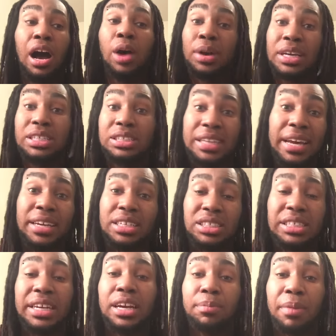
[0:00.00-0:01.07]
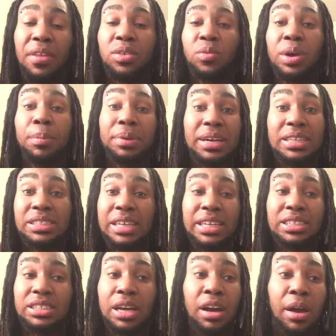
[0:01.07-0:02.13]
I'll get to that in a second, by the way, because
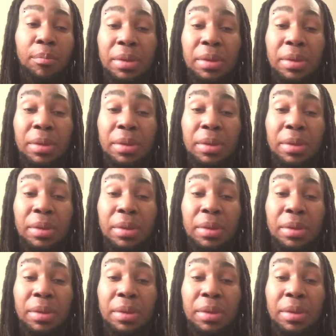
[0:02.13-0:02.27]
that's